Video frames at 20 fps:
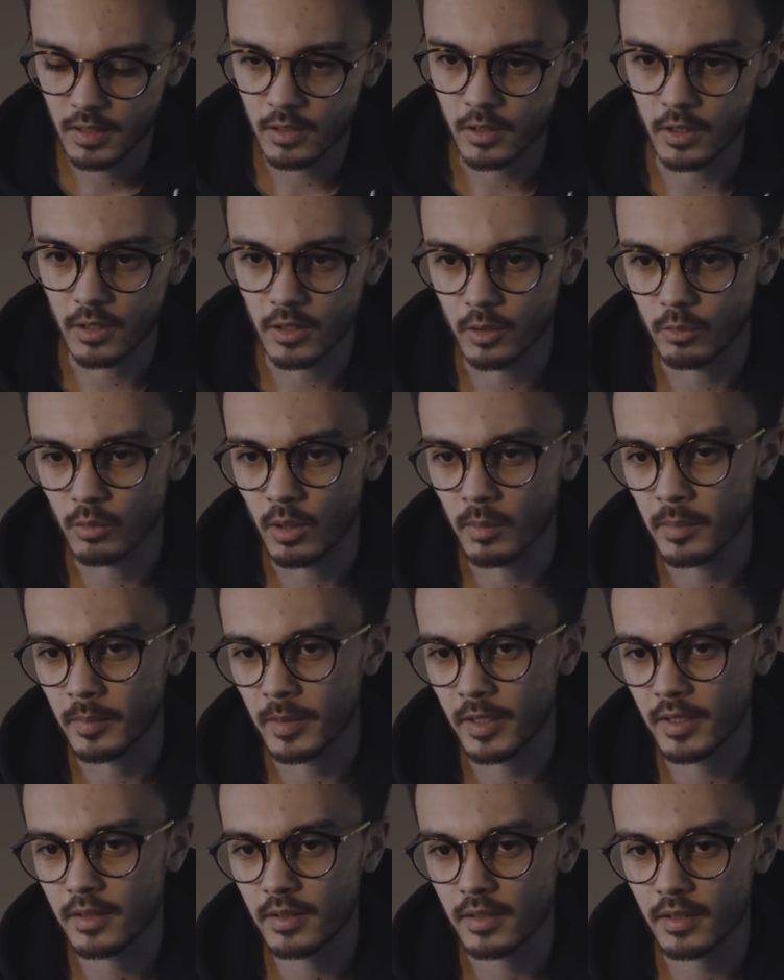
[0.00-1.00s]
Got little rubber
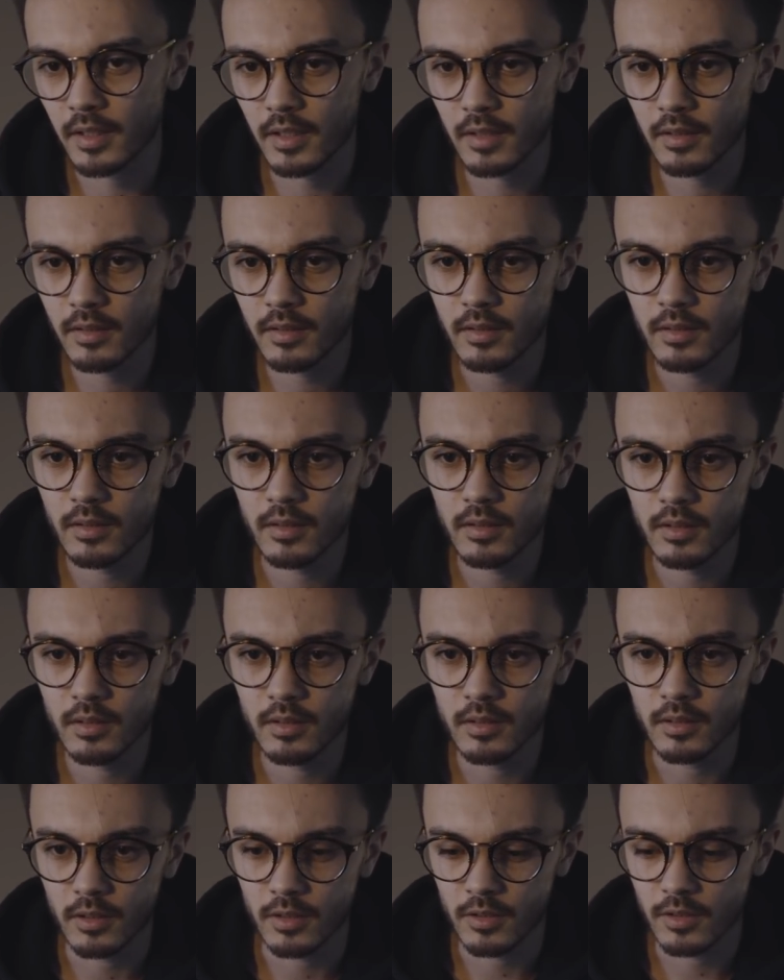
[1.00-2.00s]
bits here,
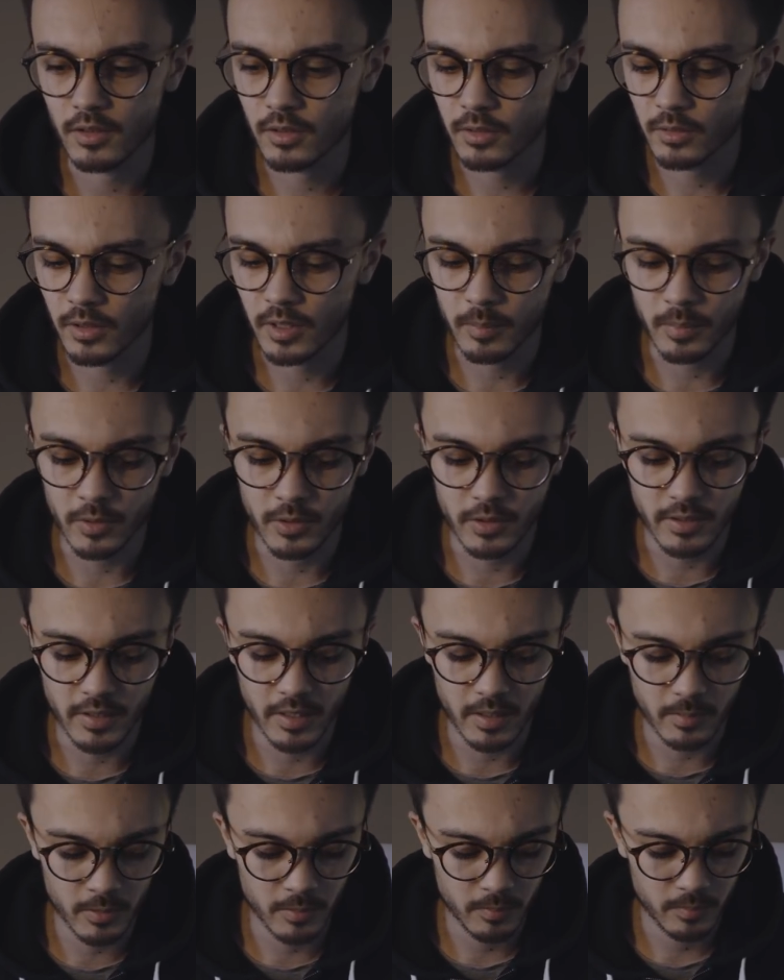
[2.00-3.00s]
so it doesn't scrape on your
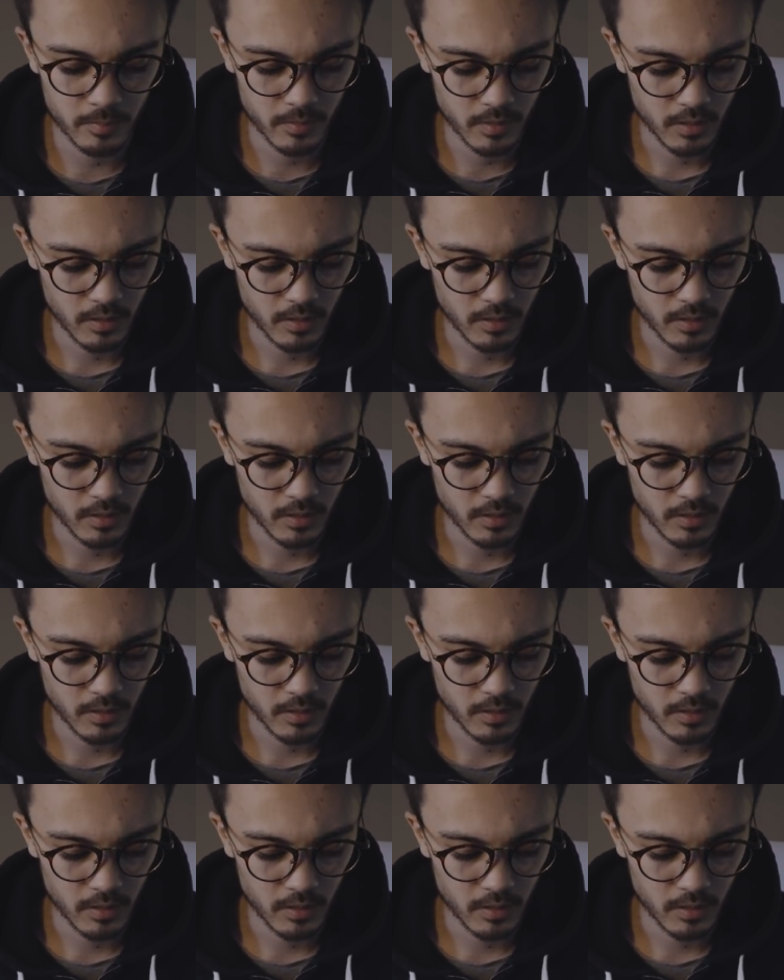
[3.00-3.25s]
table.